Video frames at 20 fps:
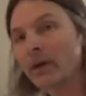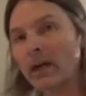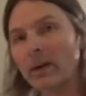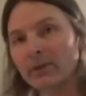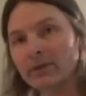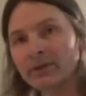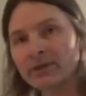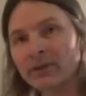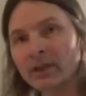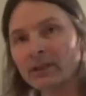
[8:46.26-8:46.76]
I would
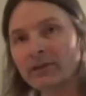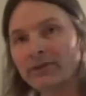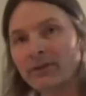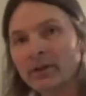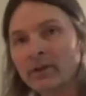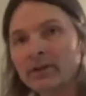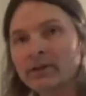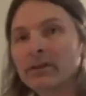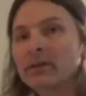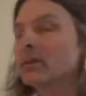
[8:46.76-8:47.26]
suggest
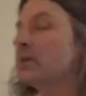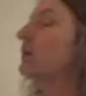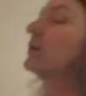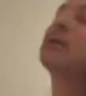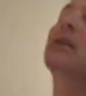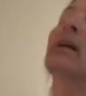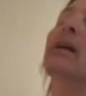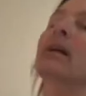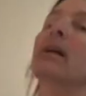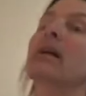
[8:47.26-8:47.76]
first is
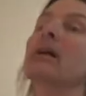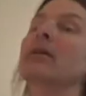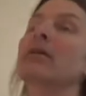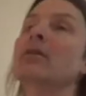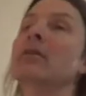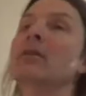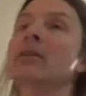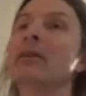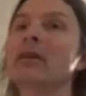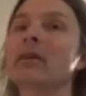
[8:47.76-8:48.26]

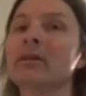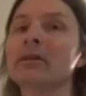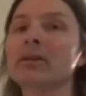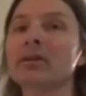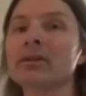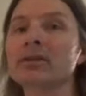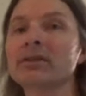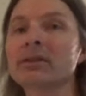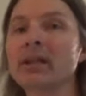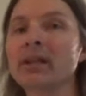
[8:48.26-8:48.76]

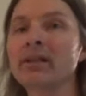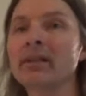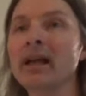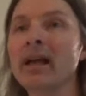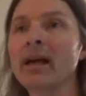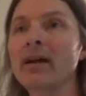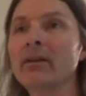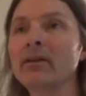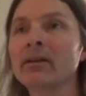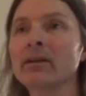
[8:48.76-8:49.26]
just sitting
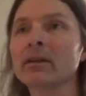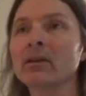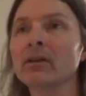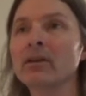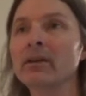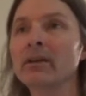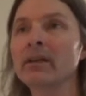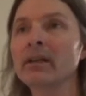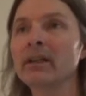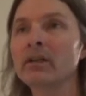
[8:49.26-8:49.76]
down and
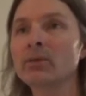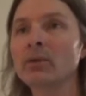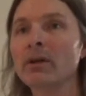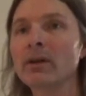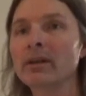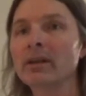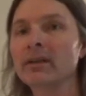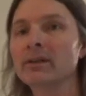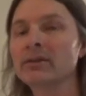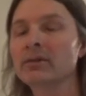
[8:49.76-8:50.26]
learning each one of
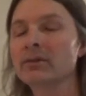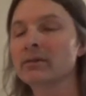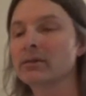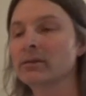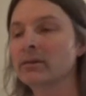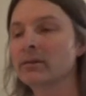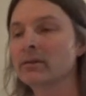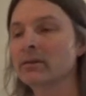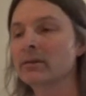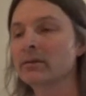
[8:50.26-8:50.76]
these
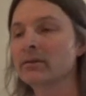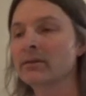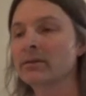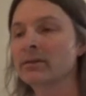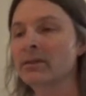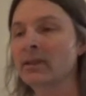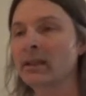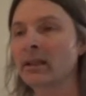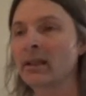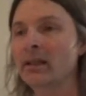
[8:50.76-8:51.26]

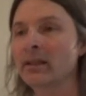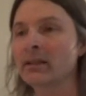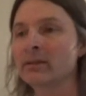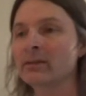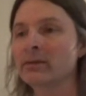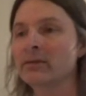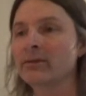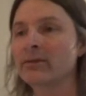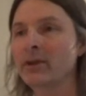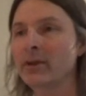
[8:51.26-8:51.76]

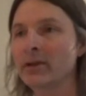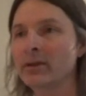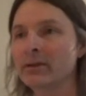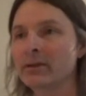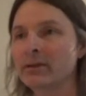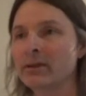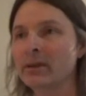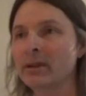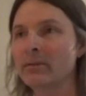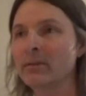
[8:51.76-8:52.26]
stickings
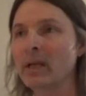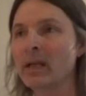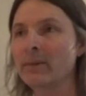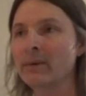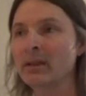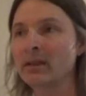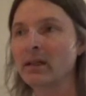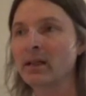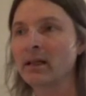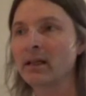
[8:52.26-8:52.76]
first, and
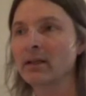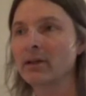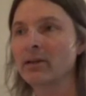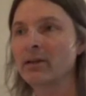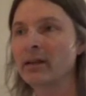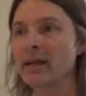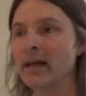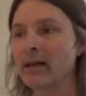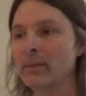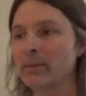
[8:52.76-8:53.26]
maybe learn
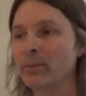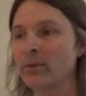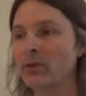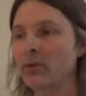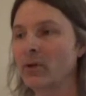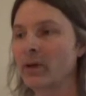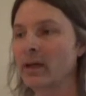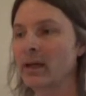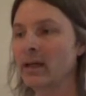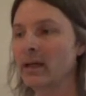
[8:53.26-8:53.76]
how to
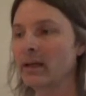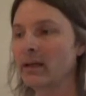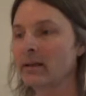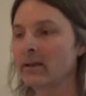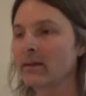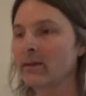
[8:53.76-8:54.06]
play